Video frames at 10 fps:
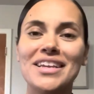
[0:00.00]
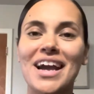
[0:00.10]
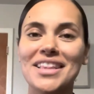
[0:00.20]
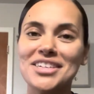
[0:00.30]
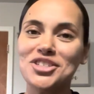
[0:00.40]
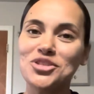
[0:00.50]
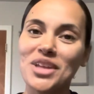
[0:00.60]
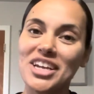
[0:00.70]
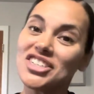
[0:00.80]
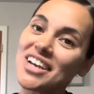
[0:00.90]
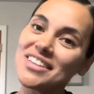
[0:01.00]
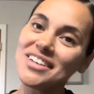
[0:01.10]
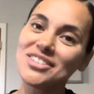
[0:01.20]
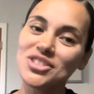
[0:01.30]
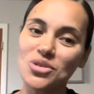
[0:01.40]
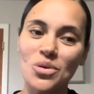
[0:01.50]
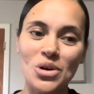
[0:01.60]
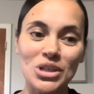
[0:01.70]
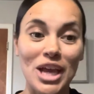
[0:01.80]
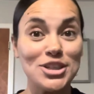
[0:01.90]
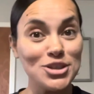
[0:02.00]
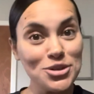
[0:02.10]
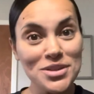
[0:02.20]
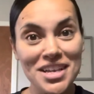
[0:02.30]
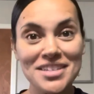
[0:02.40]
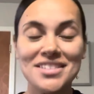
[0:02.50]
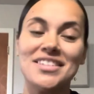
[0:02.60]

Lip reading: I like to do like checklists or like to-do lists.